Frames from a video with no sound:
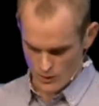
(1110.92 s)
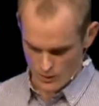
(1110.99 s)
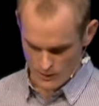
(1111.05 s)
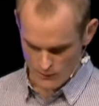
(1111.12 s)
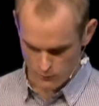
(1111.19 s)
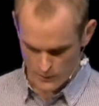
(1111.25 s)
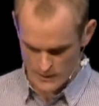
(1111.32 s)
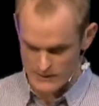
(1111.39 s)

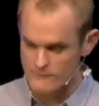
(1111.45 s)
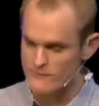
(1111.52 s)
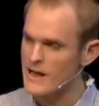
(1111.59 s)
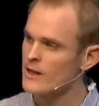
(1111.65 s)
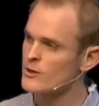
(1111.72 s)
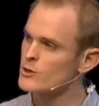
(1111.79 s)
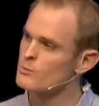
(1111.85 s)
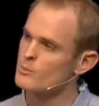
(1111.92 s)
If we
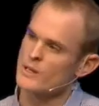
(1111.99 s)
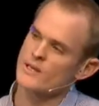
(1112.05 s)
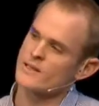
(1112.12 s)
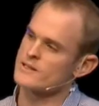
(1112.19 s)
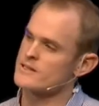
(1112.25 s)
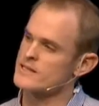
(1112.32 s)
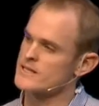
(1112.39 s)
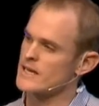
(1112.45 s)
value
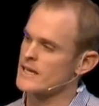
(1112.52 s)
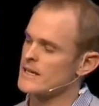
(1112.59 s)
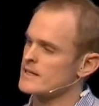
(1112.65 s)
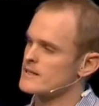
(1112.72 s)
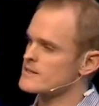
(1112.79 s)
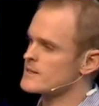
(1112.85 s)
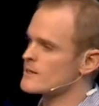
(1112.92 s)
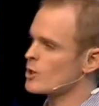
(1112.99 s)
being seen
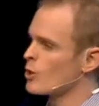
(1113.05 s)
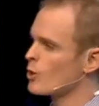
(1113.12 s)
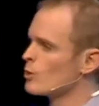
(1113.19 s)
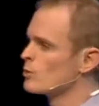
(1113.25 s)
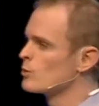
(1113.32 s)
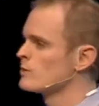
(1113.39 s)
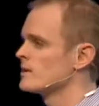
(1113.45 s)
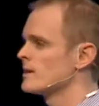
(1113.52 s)
as
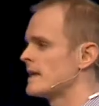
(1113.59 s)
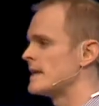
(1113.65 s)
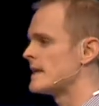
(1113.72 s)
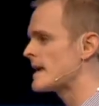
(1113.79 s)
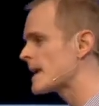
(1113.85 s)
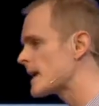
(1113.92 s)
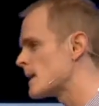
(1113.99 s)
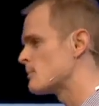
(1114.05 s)
cool and
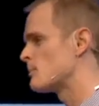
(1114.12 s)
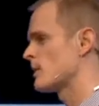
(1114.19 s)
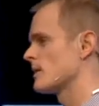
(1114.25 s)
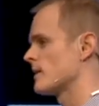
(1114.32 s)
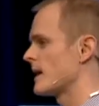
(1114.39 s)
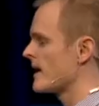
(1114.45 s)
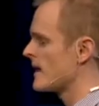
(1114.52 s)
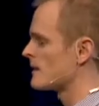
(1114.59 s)
hip
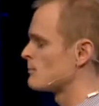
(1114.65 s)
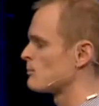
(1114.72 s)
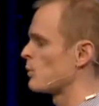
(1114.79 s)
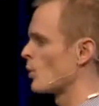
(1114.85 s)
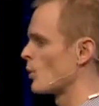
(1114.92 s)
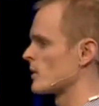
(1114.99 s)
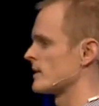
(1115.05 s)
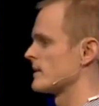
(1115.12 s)
and
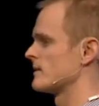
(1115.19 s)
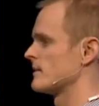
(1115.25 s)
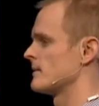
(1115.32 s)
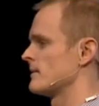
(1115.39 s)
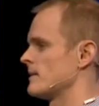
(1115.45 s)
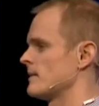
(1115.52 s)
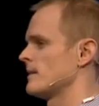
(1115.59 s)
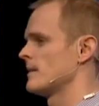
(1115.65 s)
important,
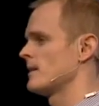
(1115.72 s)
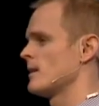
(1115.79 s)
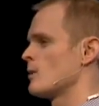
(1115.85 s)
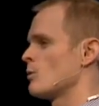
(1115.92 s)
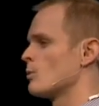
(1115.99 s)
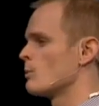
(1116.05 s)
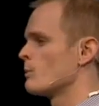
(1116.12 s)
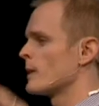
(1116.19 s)

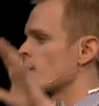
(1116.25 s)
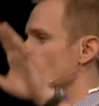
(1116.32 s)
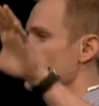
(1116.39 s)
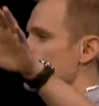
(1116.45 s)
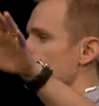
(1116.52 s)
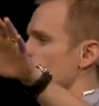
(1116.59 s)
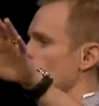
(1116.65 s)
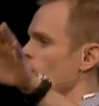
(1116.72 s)
when we go
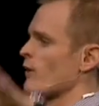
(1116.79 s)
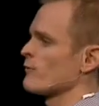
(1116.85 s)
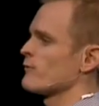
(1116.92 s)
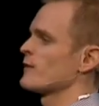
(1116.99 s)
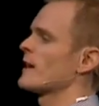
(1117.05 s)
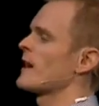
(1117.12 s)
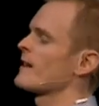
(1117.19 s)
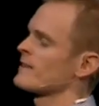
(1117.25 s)
have
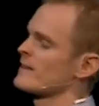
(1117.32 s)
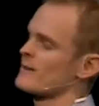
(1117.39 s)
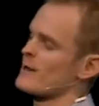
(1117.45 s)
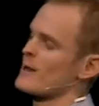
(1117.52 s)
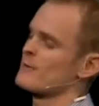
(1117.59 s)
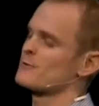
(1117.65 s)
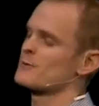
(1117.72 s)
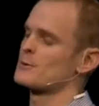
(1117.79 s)
coffee out there
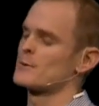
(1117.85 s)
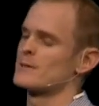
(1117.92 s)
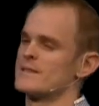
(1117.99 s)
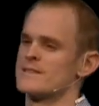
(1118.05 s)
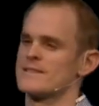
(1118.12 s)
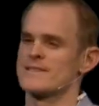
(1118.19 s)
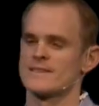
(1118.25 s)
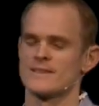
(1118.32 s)

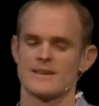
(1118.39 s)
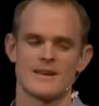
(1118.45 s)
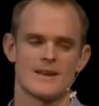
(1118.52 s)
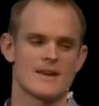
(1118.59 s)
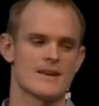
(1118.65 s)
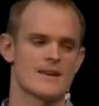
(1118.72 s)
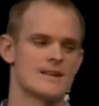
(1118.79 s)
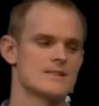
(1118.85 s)
afterwards,
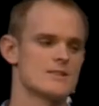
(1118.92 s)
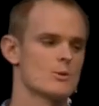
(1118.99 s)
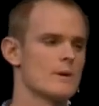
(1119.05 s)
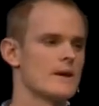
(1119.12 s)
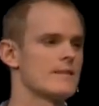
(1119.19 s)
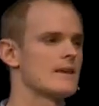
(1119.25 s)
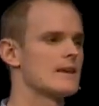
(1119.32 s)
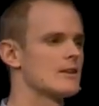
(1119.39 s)
do
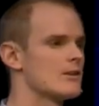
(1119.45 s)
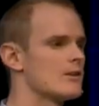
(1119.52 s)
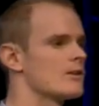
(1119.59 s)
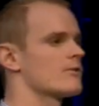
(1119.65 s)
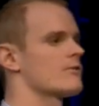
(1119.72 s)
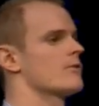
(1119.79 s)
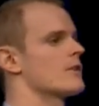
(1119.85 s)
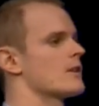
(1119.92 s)
we then
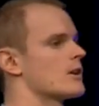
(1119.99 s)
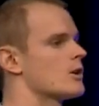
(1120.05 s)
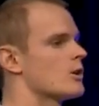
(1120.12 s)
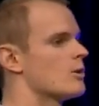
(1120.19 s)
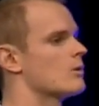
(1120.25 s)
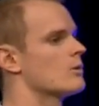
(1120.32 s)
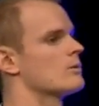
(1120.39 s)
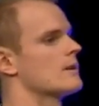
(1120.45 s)
look for the
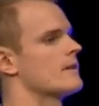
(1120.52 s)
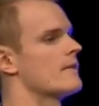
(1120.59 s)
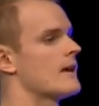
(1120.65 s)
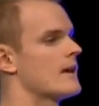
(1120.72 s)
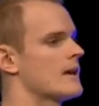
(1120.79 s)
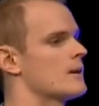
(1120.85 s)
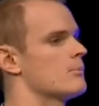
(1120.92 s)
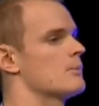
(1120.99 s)
cool and the
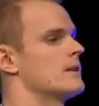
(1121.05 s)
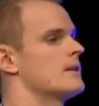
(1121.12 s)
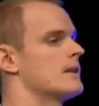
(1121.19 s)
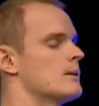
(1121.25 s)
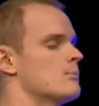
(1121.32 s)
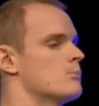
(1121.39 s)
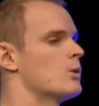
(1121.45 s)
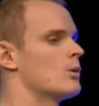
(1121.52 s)
hip and the
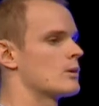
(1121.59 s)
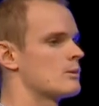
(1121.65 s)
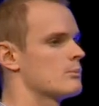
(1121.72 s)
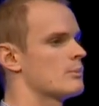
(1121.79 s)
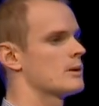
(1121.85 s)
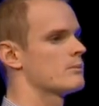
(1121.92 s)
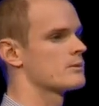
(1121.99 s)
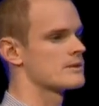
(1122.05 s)

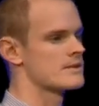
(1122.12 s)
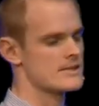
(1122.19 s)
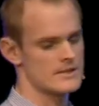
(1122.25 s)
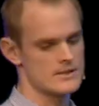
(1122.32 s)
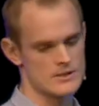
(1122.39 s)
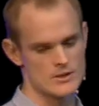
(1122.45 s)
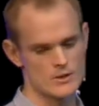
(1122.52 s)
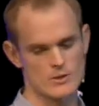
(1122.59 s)
important people to
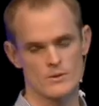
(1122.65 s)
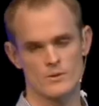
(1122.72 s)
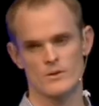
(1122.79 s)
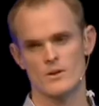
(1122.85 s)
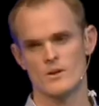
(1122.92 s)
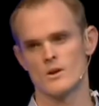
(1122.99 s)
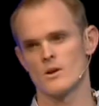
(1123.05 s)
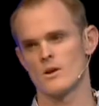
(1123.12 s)
sit to
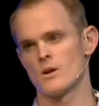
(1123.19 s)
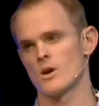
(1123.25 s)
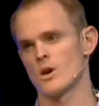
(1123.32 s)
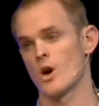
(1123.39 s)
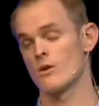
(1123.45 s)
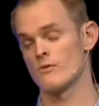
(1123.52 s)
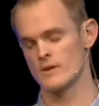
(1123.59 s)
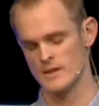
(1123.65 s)

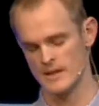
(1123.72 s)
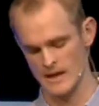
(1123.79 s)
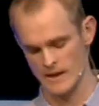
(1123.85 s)
over the